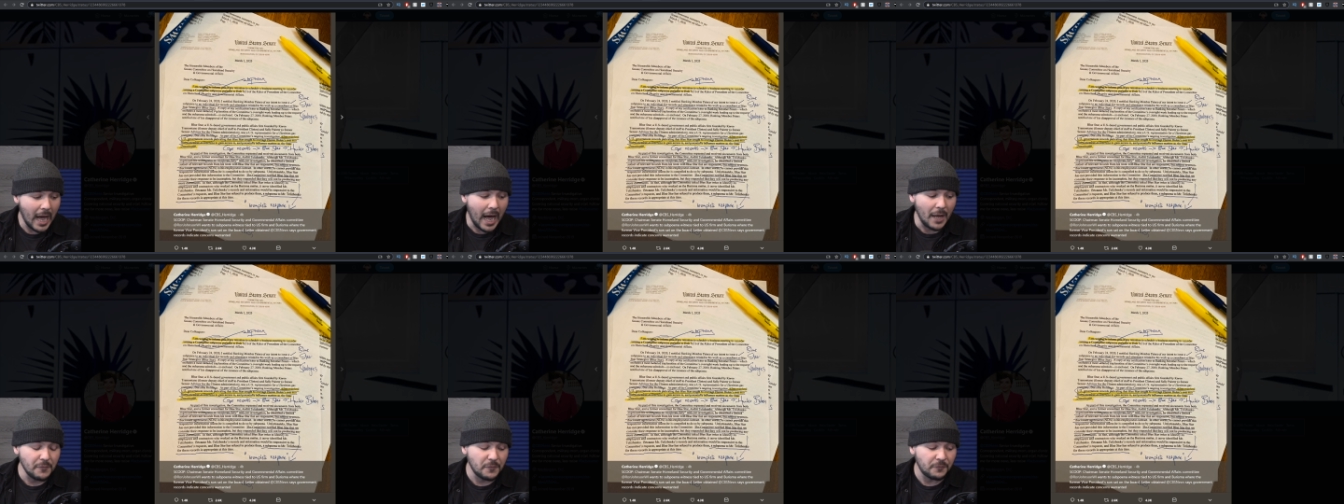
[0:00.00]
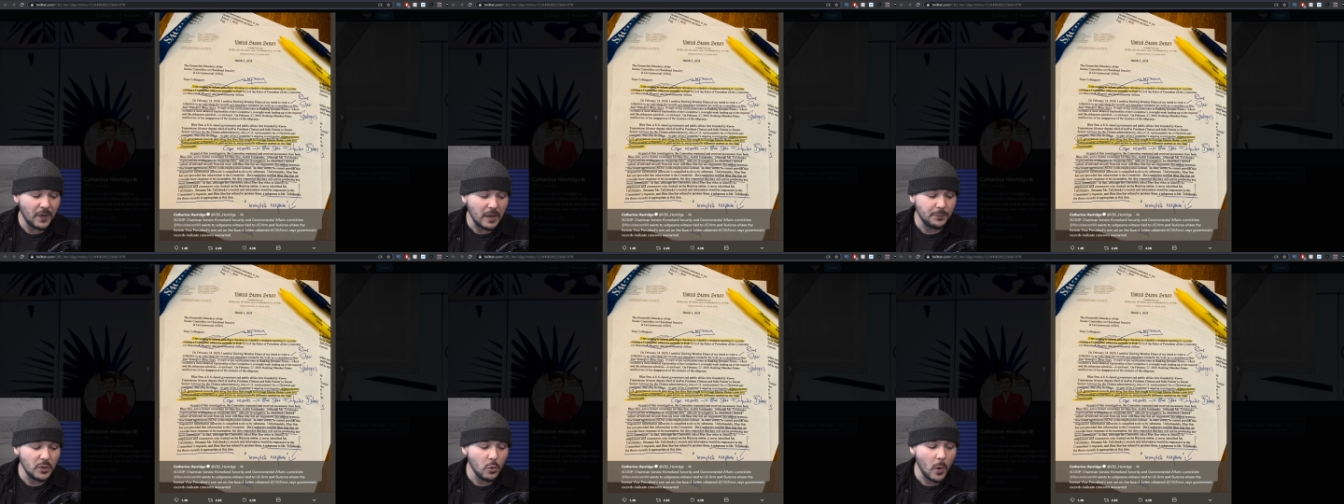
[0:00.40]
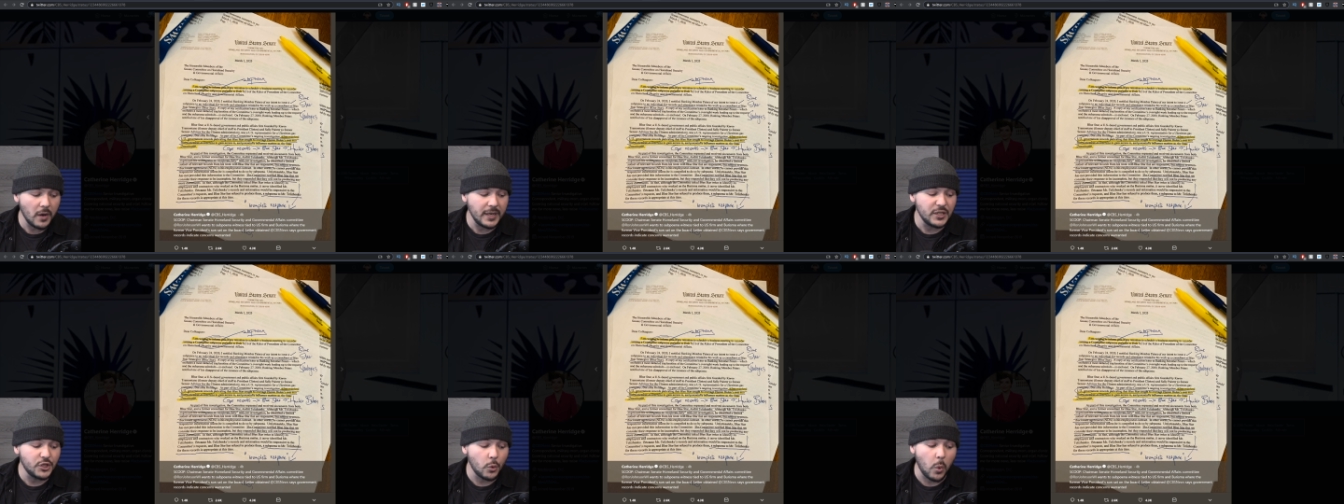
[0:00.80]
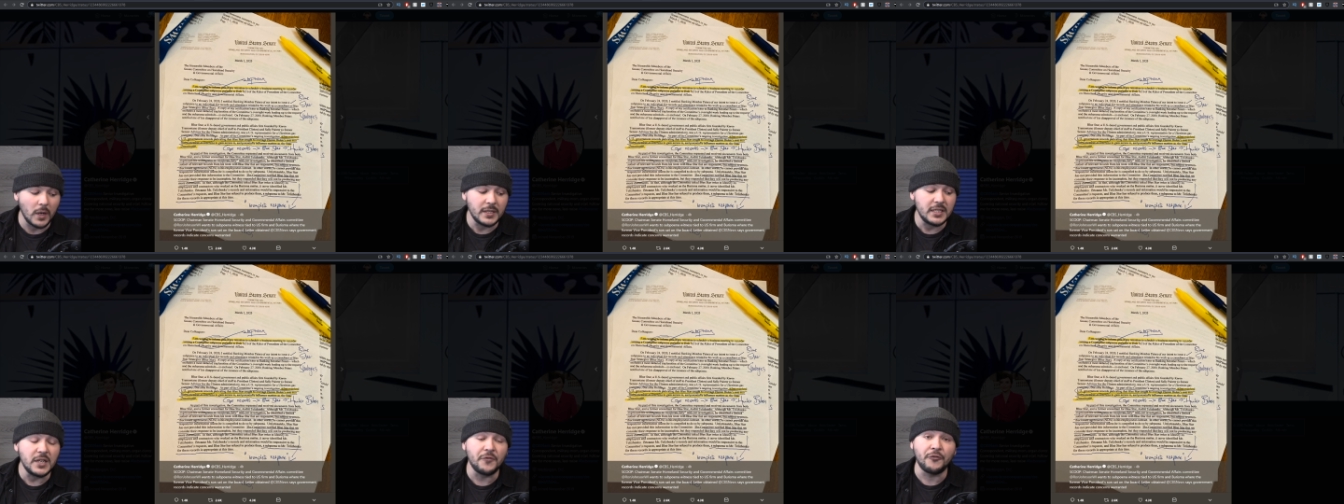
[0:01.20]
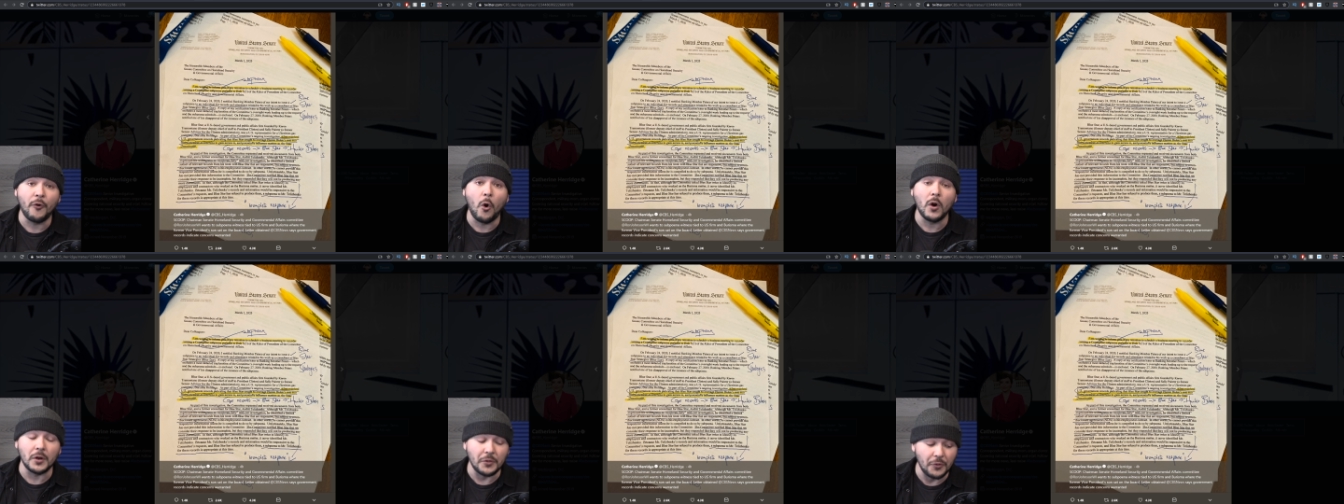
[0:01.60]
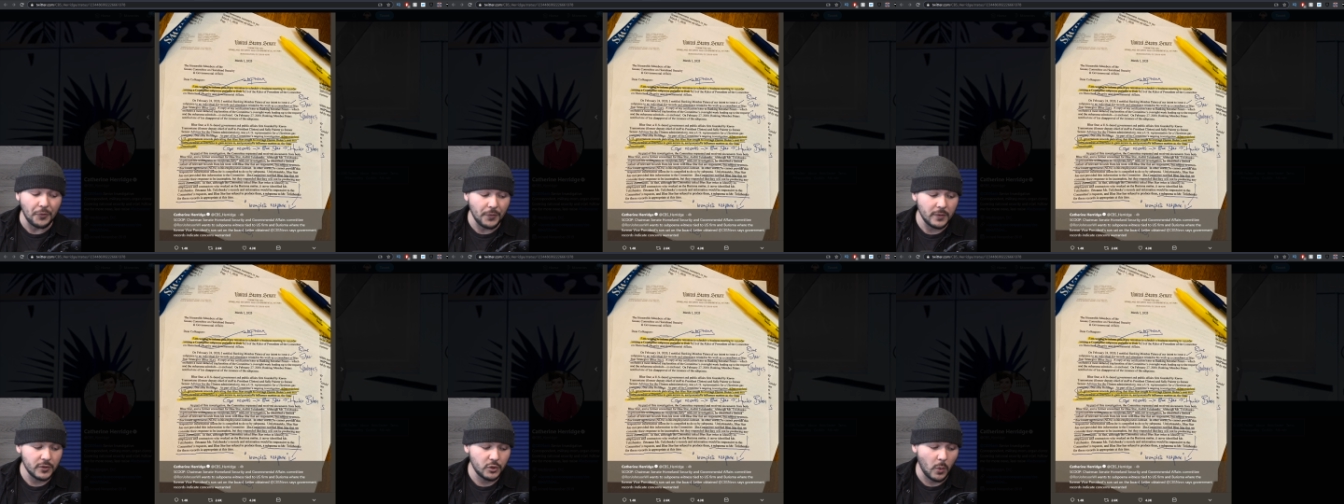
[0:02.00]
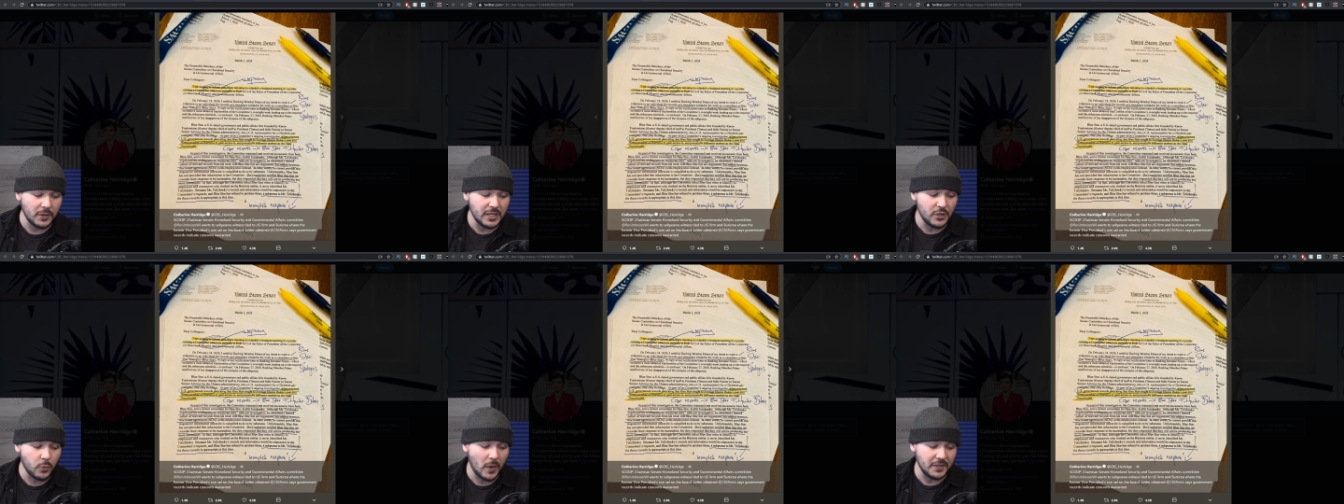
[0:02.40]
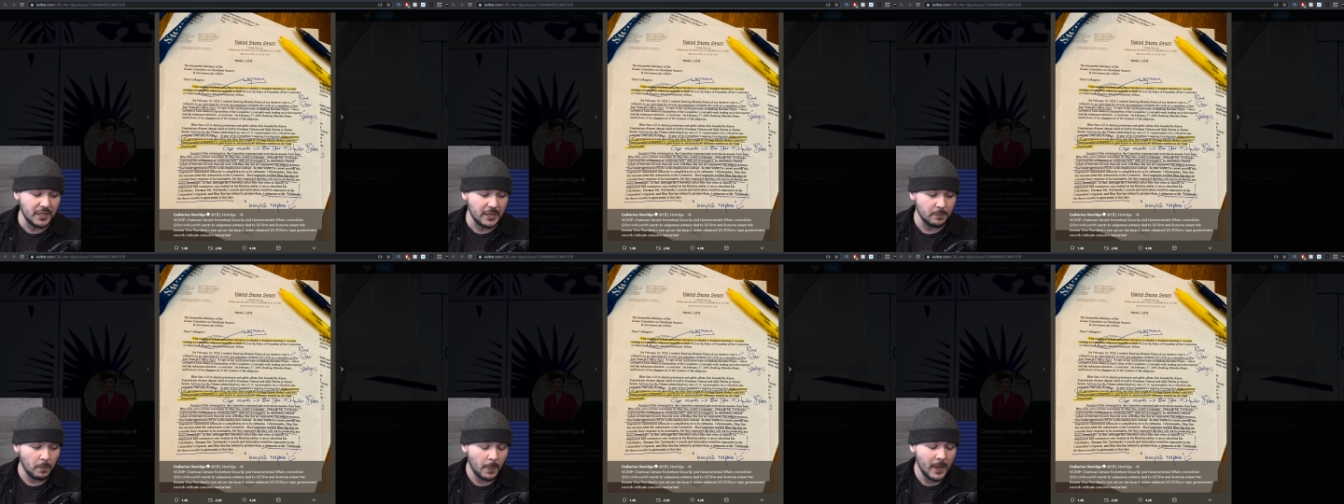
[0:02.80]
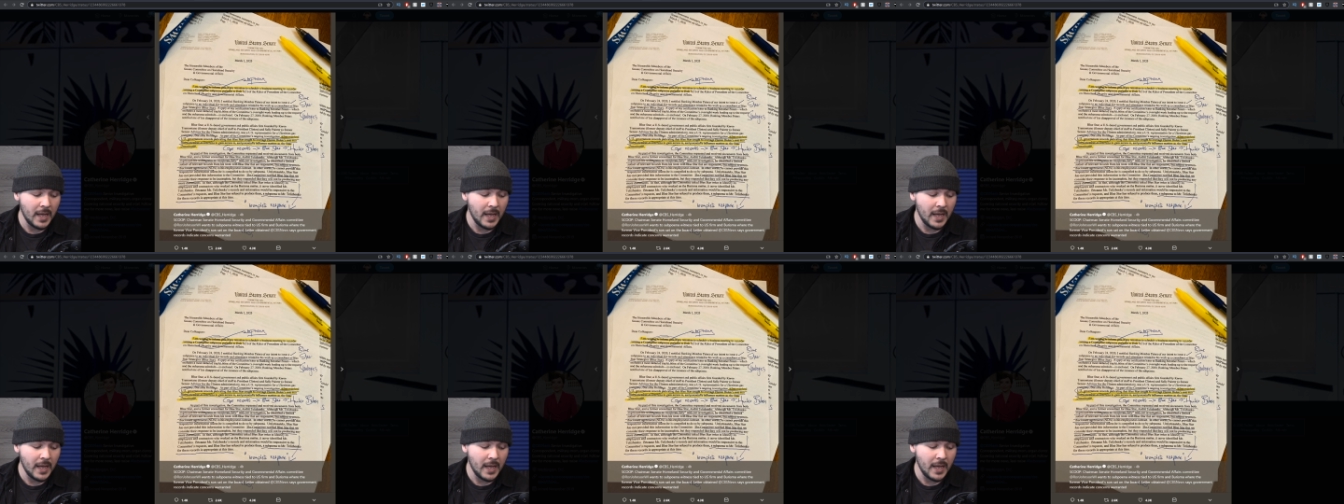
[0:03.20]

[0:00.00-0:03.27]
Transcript: On February 24th, 2020,